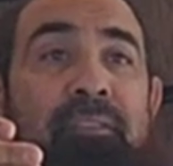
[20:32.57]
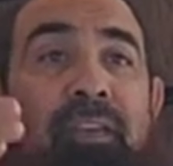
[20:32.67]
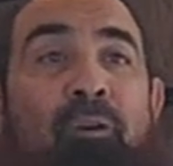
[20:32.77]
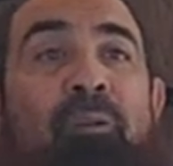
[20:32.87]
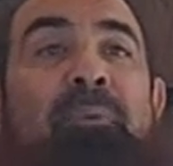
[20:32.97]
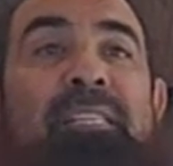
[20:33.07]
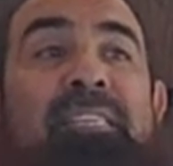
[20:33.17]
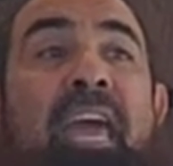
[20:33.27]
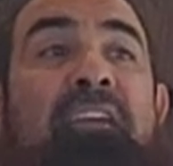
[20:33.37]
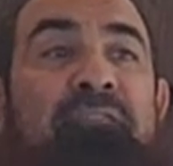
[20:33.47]
they will be
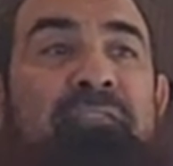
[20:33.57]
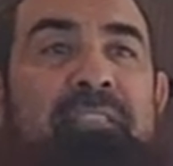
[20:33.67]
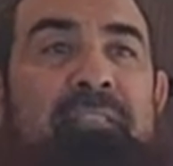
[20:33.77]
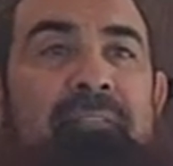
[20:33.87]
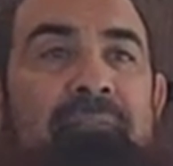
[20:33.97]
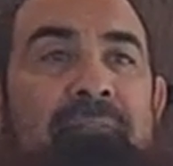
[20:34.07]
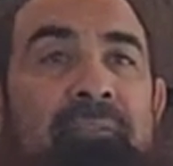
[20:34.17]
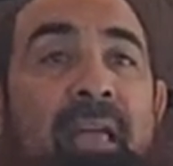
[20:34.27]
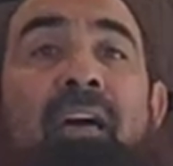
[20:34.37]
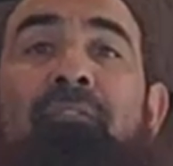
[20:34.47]
saved
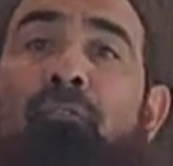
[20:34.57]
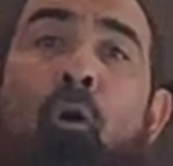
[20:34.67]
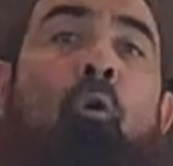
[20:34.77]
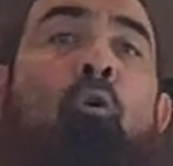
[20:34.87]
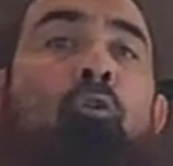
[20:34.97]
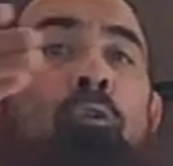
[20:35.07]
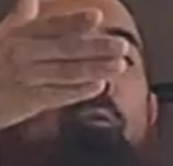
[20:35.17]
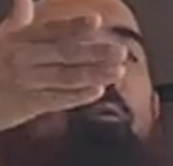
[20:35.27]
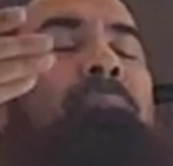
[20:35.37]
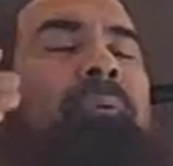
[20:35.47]
and all
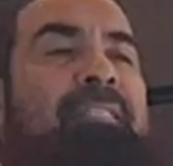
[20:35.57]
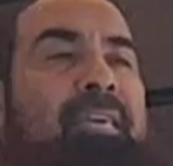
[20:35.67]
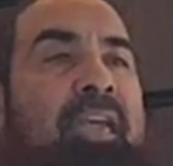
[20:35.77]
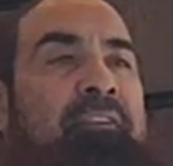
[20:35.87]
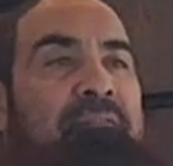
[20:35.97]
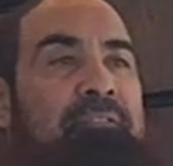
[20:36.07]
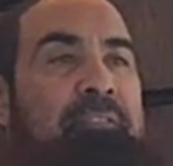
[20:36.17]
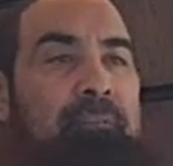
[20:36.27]
will be saved